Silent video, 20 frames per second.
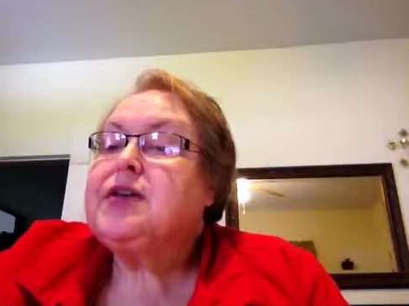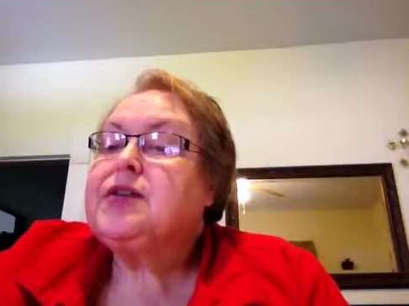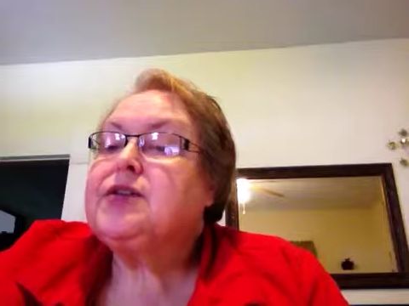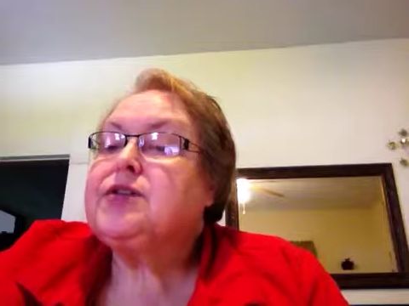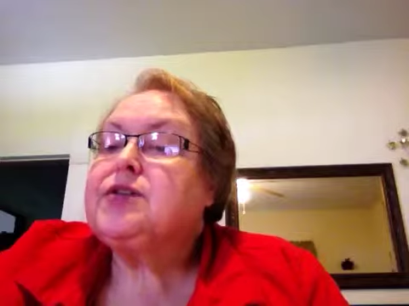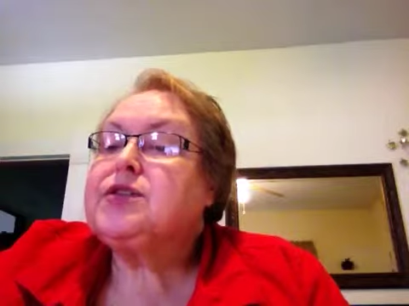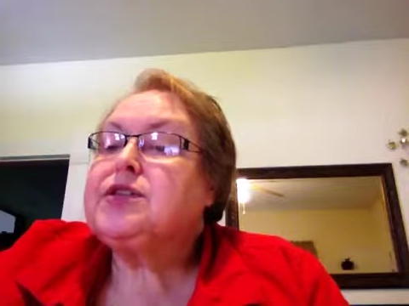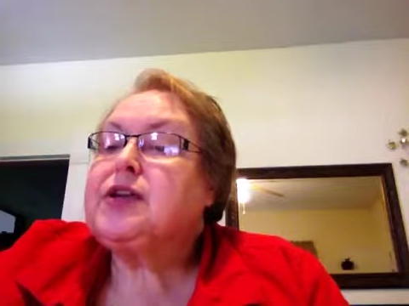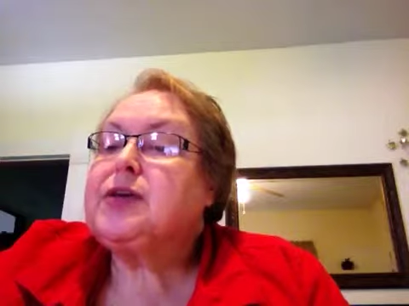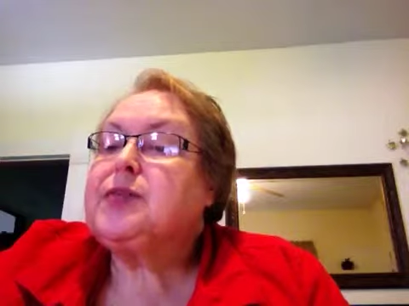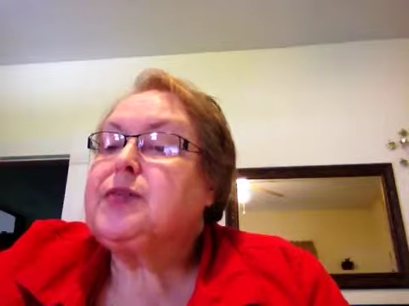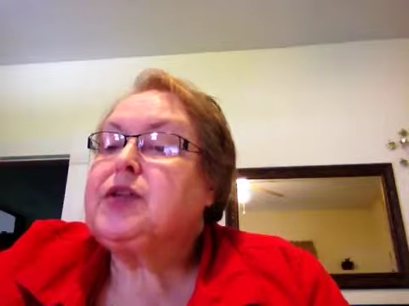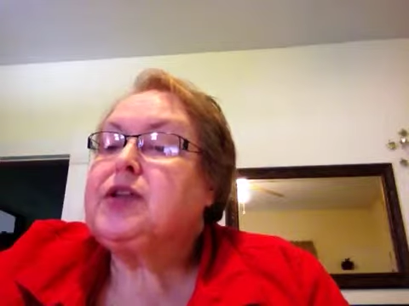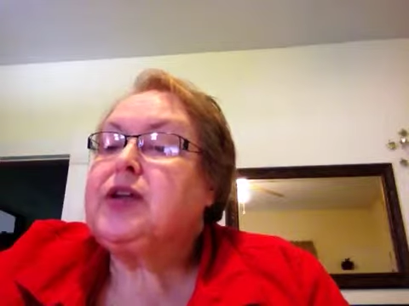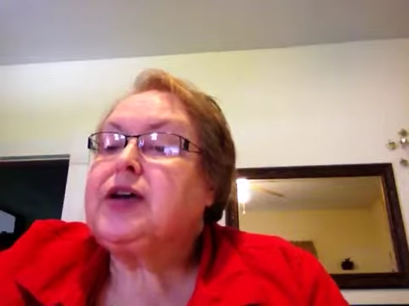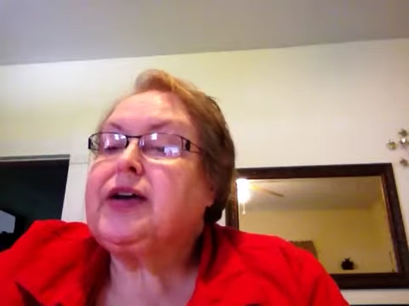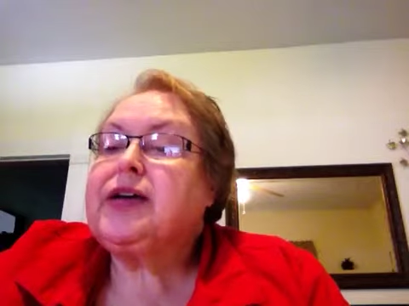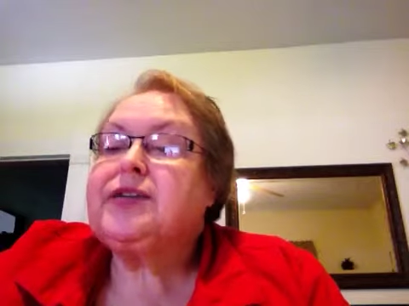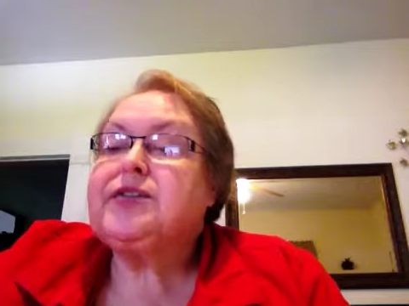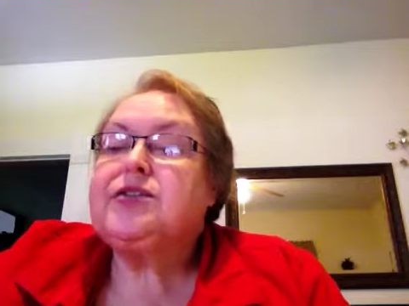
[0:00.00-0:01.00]
though some
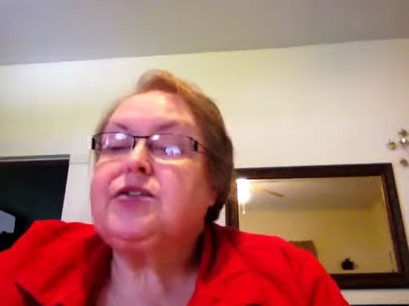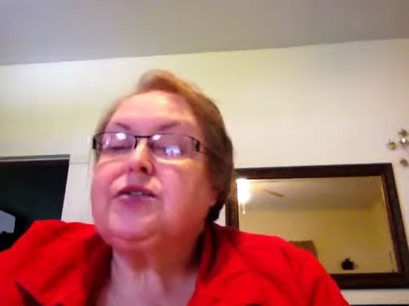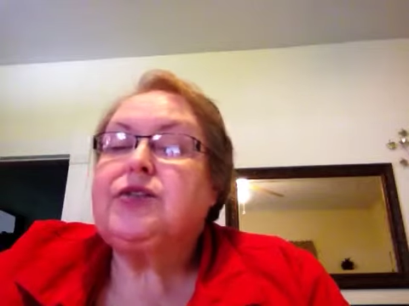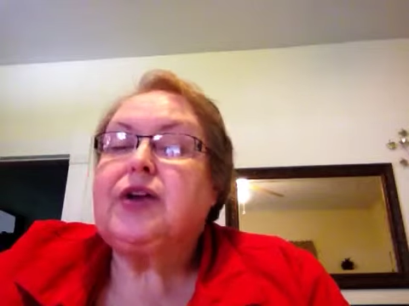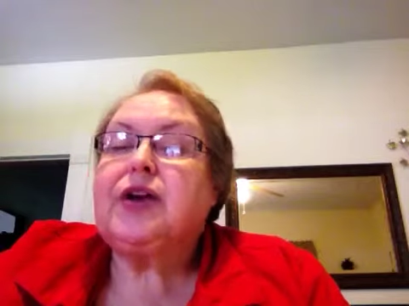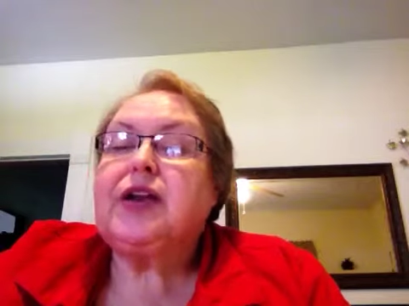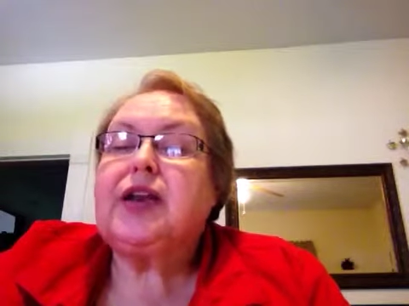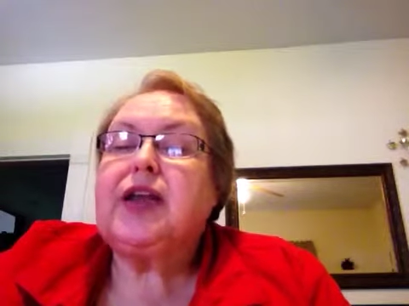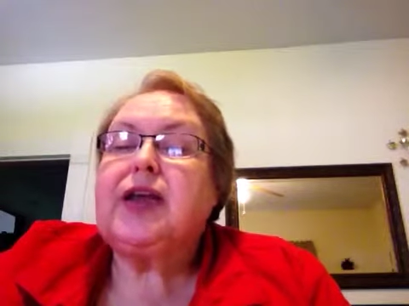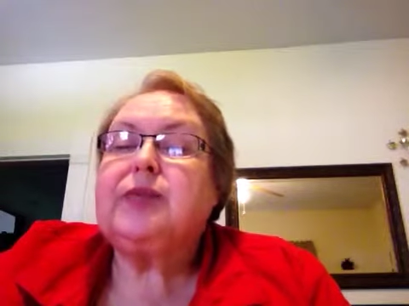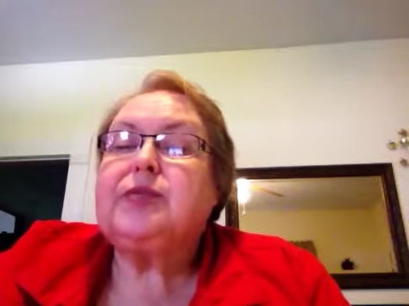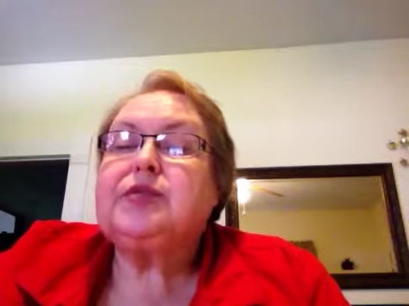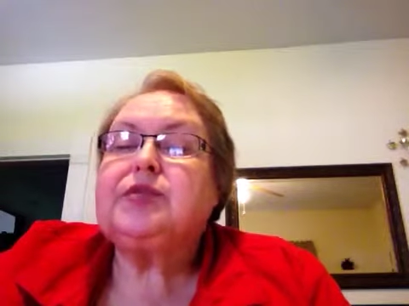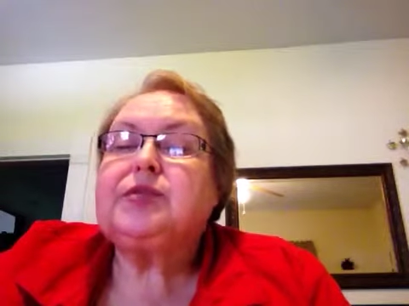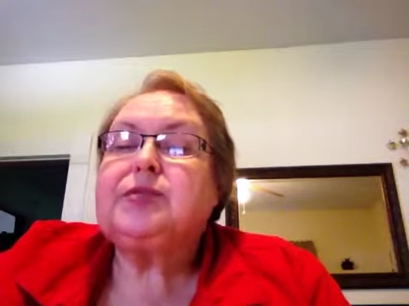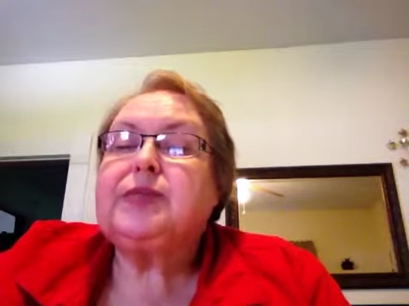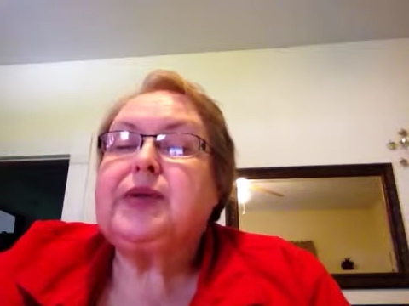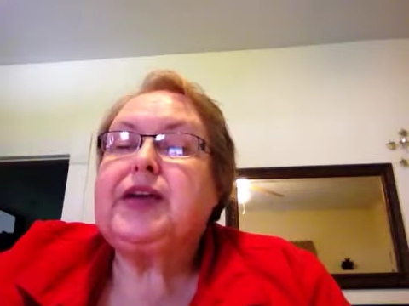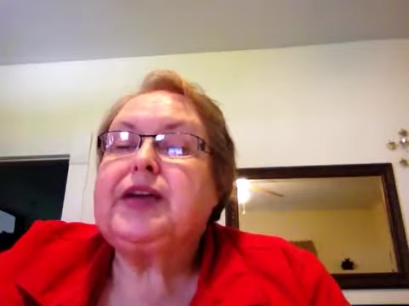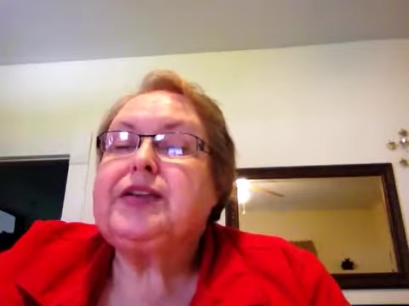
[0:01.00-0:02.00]
clients are not able
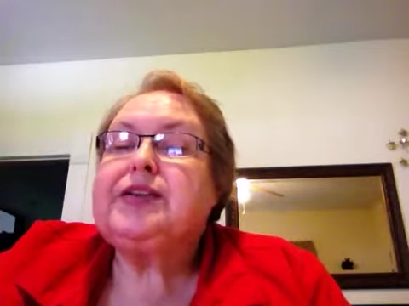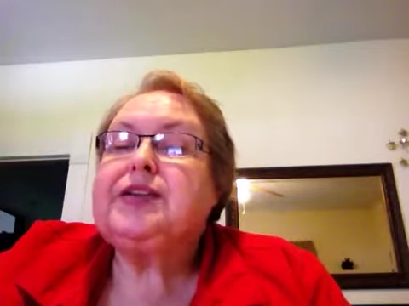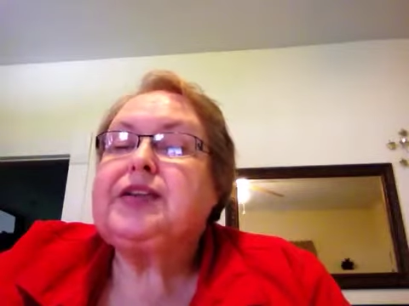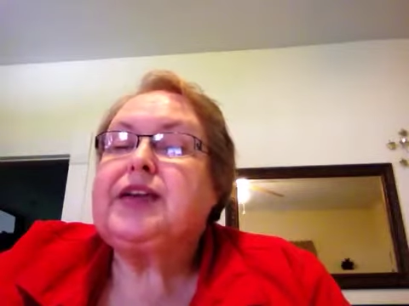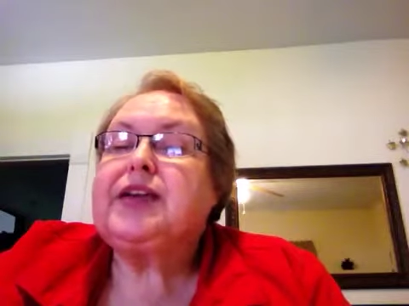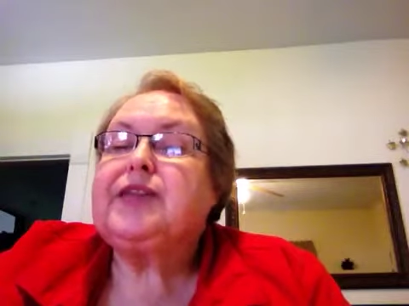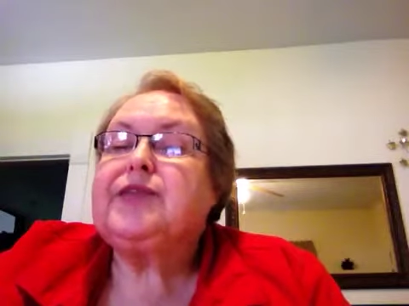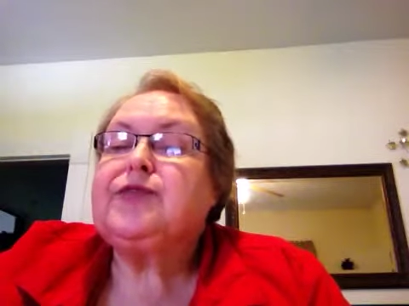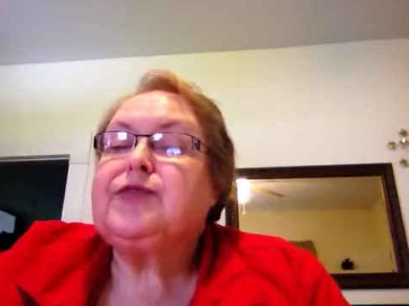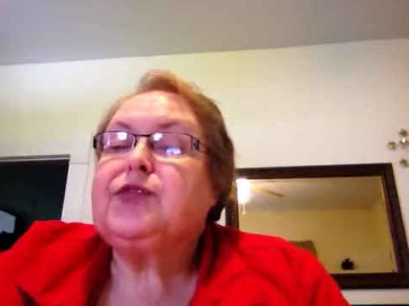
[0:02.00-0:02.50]
to maintain